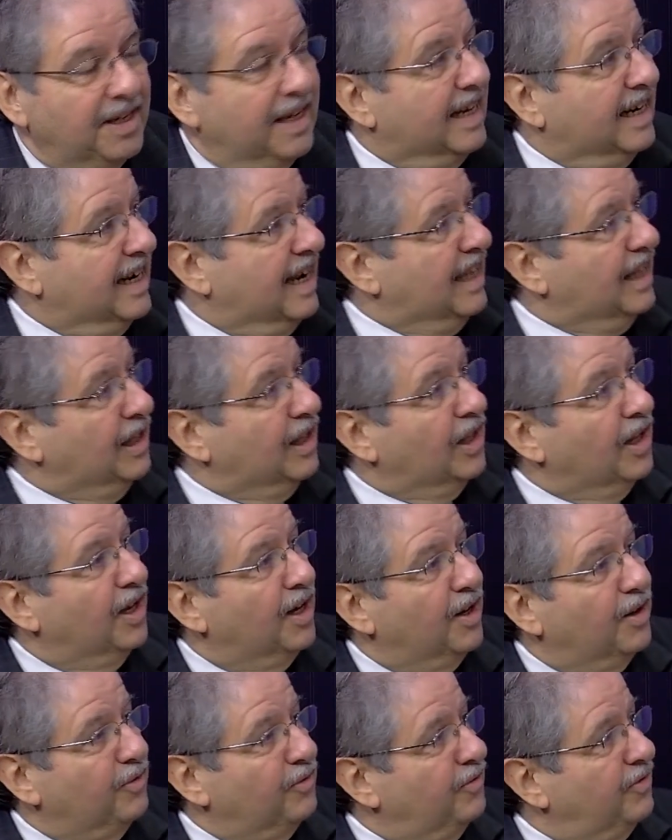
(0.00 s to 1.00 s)
and I
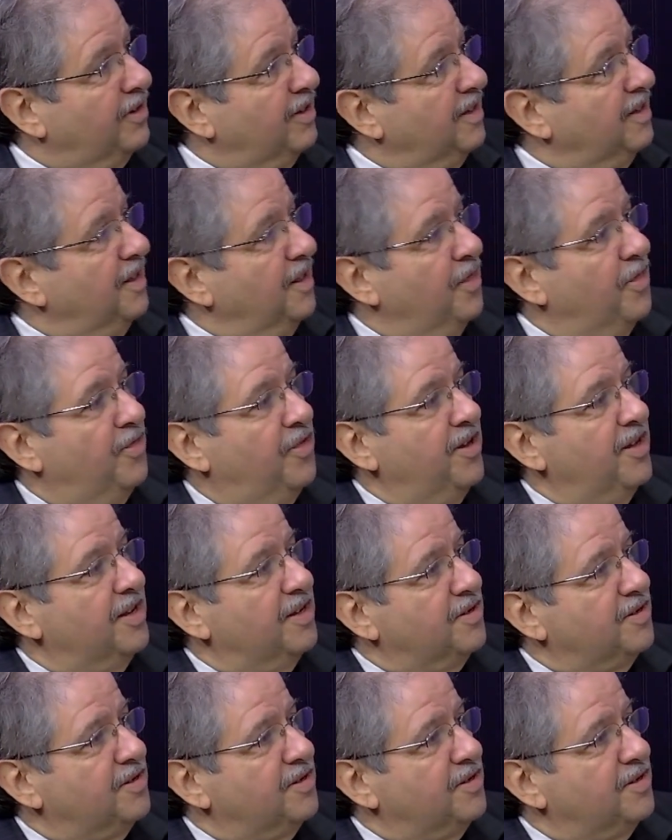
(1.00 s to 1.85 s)
love this.